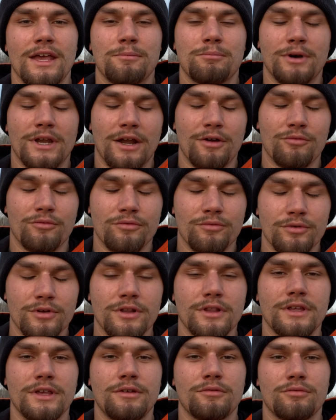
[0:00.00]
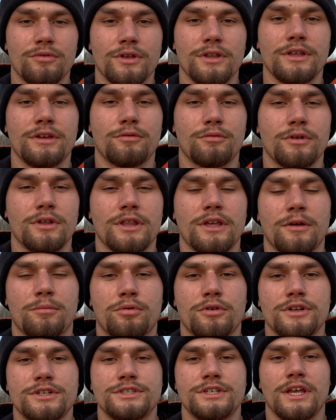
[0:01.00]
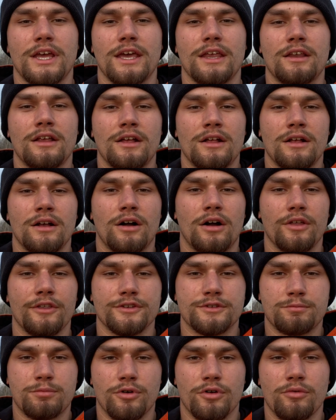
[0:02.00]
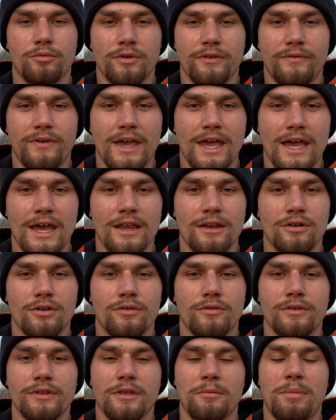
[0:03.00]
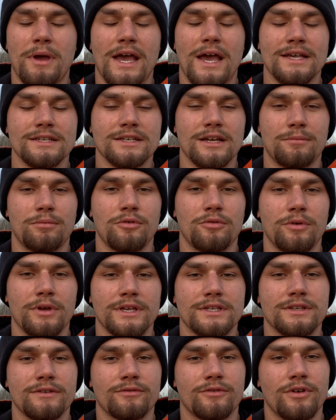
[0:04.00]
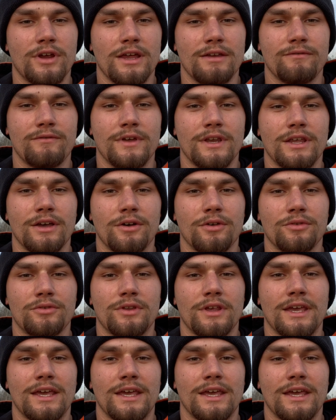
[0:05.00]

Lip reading: But I really, really, really appreciate all the support we've had over the past couple weeks of creating videos.